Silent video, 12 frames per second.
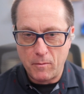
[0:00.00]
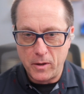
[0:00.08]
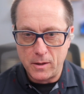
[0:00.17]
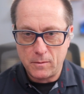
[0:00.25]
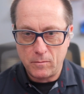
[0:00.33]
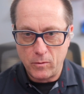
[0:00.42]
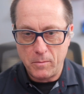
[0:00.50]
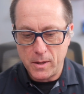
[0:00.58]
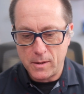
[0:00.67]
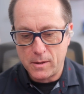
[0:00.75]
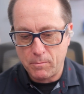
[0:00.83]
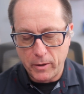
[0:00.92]
some of these
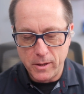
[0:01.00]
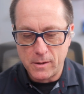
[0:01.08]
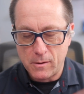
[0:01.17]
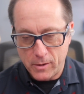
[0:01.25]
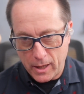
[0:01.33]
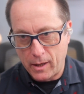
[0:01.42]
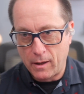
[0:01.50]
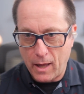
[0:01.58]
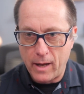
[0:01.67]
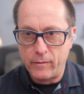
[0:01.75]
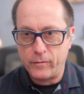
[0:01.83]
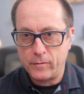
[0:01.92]
remittance places are taking a
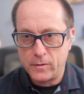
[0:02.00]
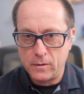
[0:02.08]
lot of